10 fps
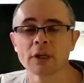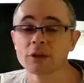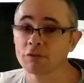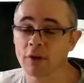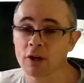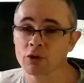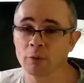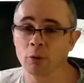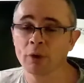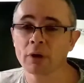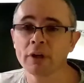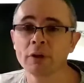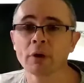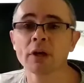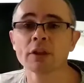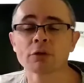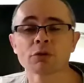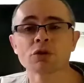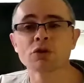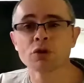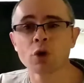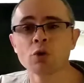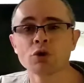as far as I'm aware anyway, there is no